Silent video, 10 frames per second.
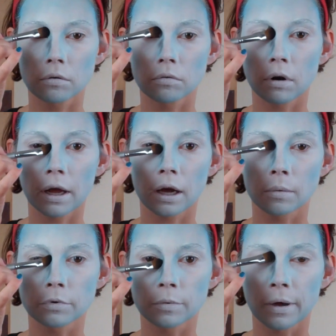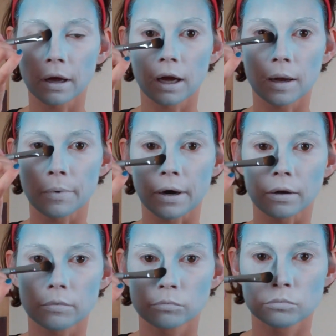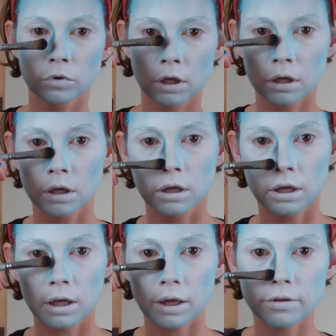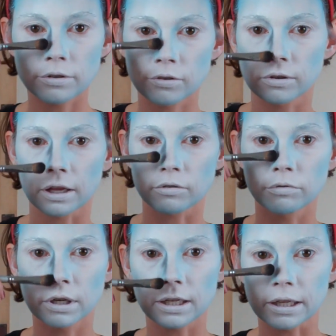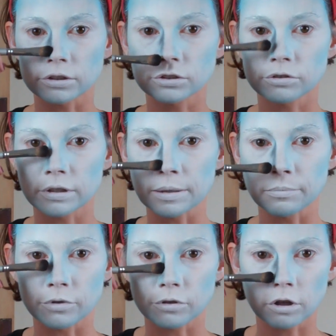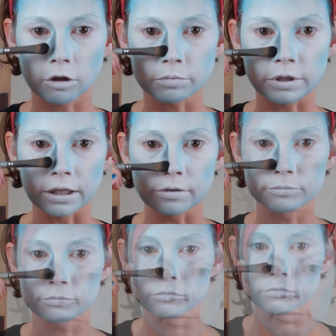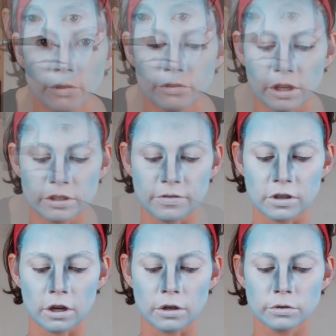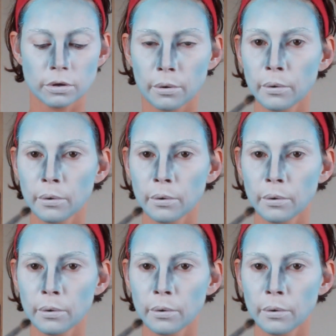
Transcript: right up to my eyebrow. And this is like real extreme sculpting. I've done both sides of the nose.